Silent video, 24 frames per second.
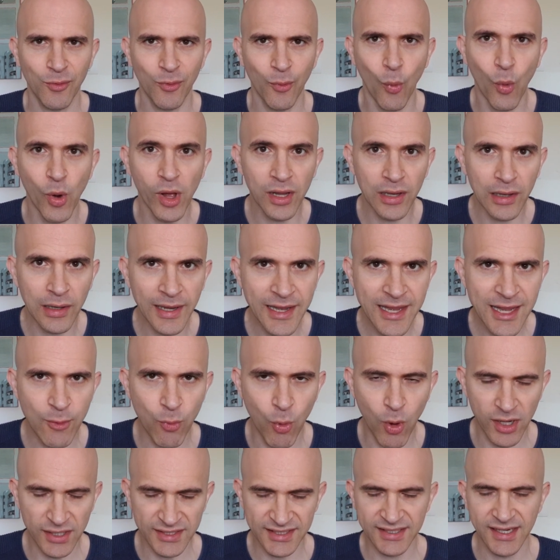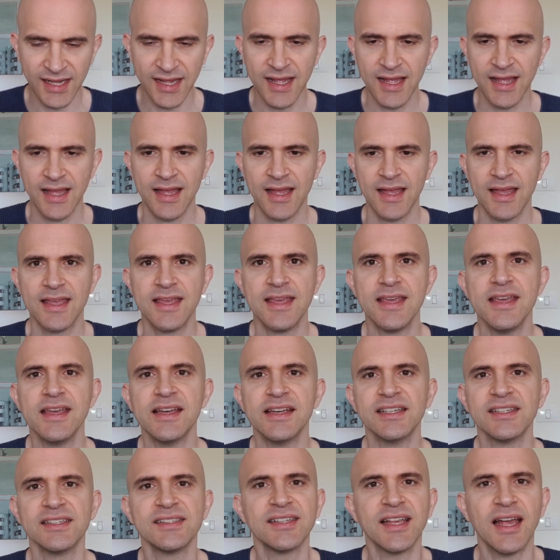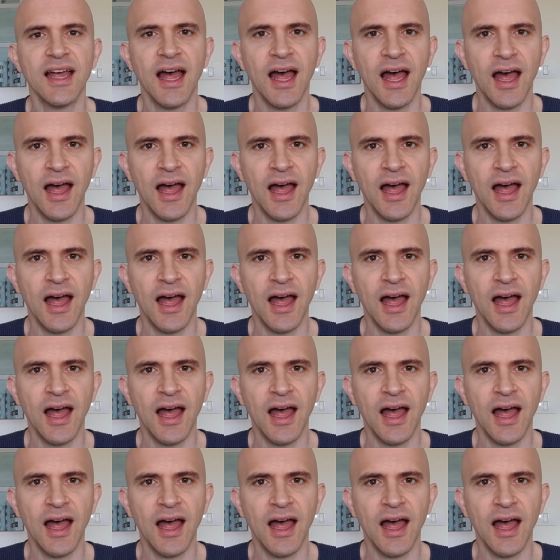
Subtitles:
Will Lee was. He is